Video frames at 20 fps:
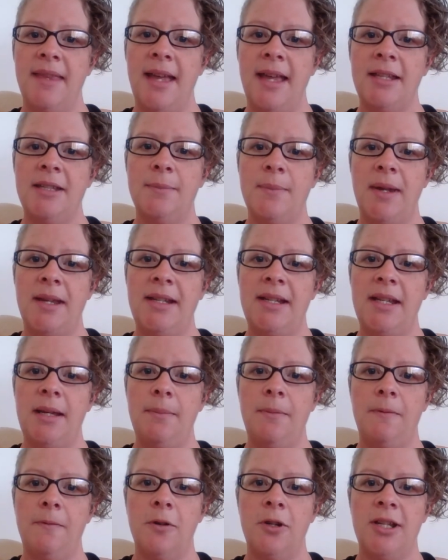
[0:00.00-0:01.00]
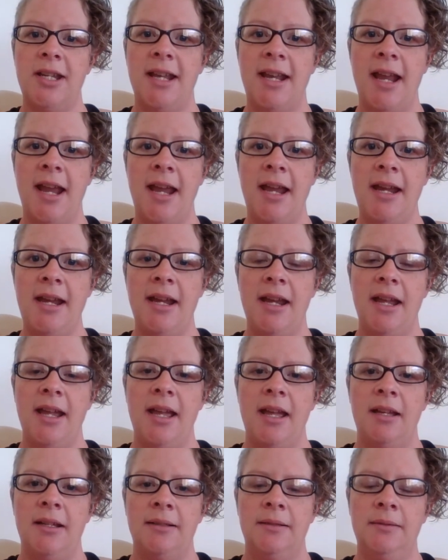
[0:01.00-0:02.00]
that's my tip for today.
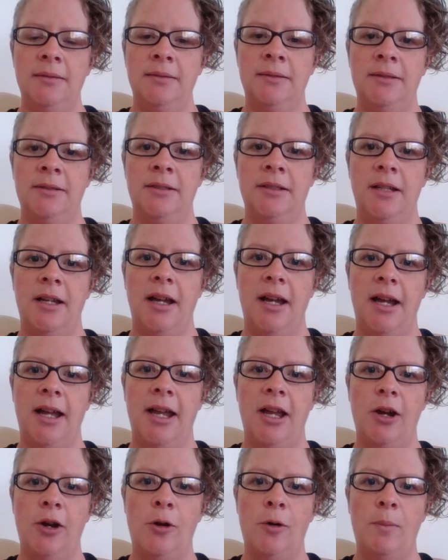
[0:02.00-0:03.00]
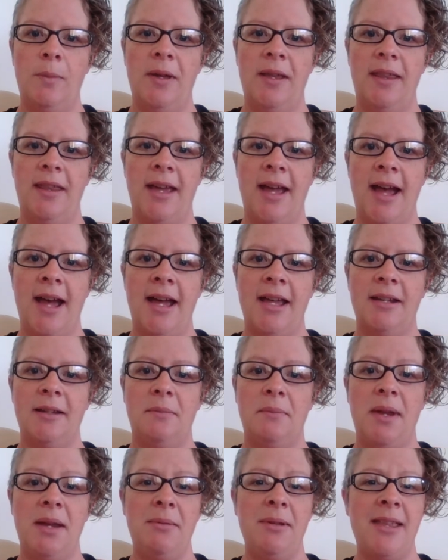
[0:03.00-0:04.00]
I hope that
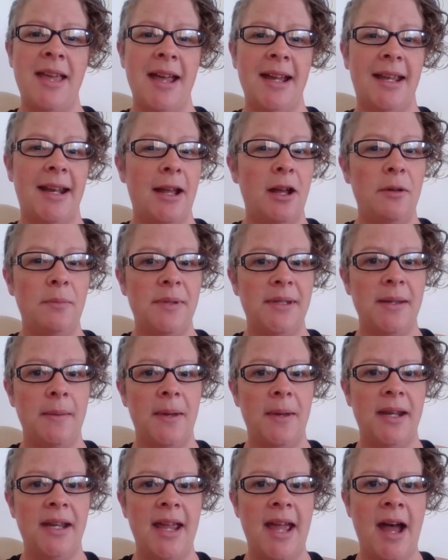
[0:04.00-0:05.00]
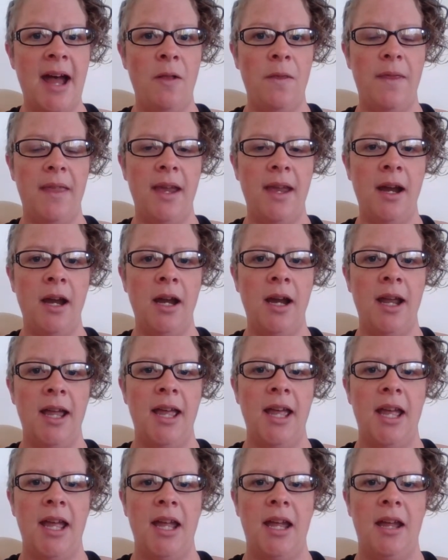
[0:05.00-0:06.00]
maybe that could help somebody out there.
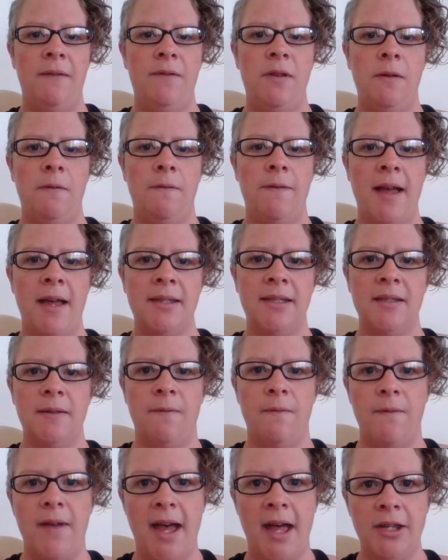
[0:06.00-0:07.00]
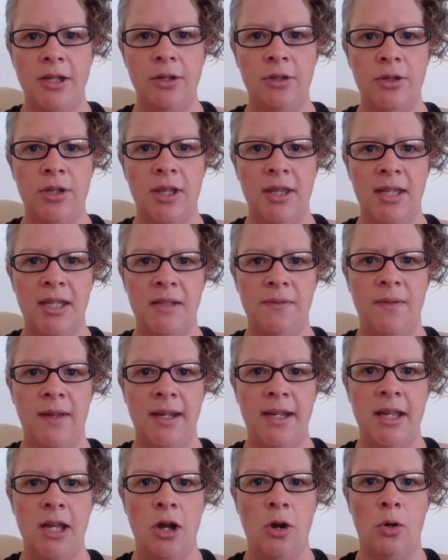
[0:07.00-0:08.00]
If you found some value to this
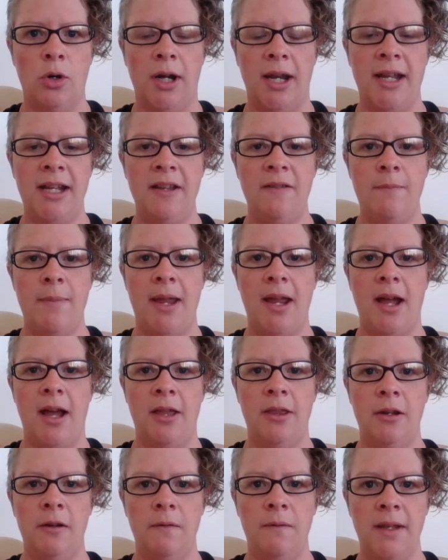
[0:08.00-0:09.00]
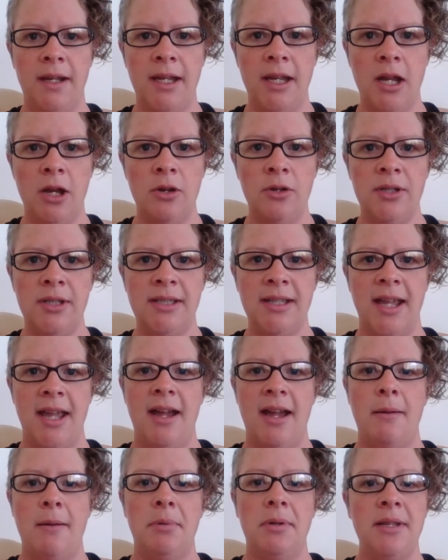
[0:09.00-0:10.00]
video or any of my other videos,
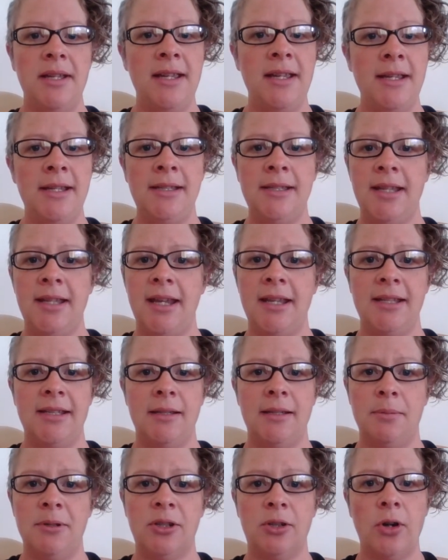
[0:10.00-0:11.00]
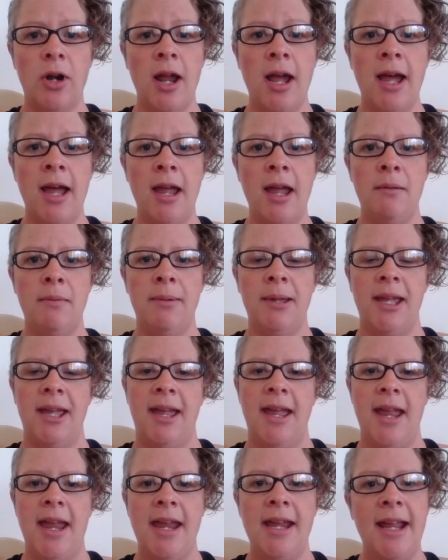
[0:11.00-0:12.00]
please hit subscribe,
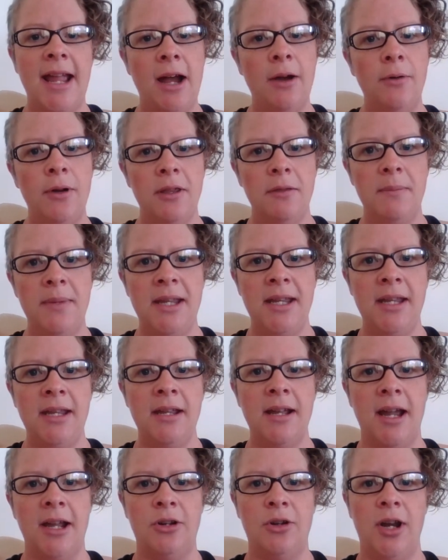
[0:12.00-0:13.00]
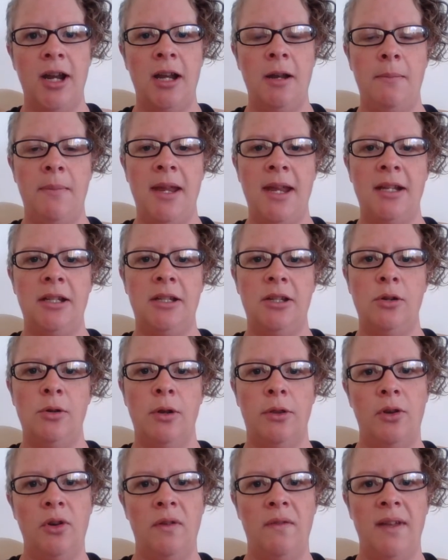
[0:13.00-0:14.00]
hang out with me. I try to make 2
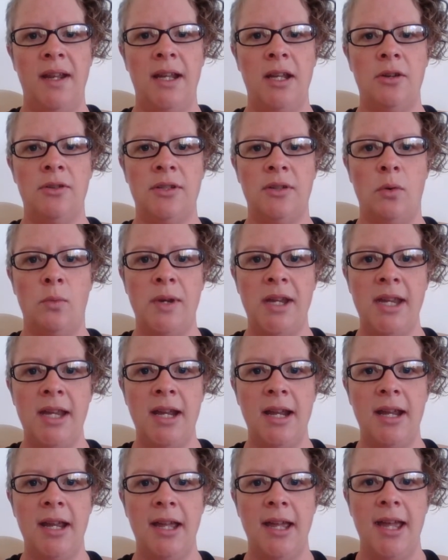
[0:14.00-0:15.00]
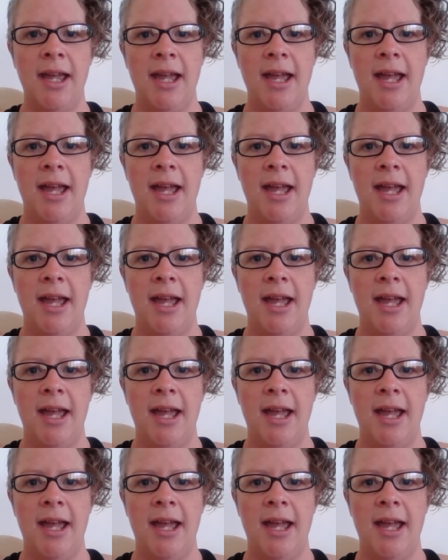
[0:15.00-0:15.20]
or 3 videos a week,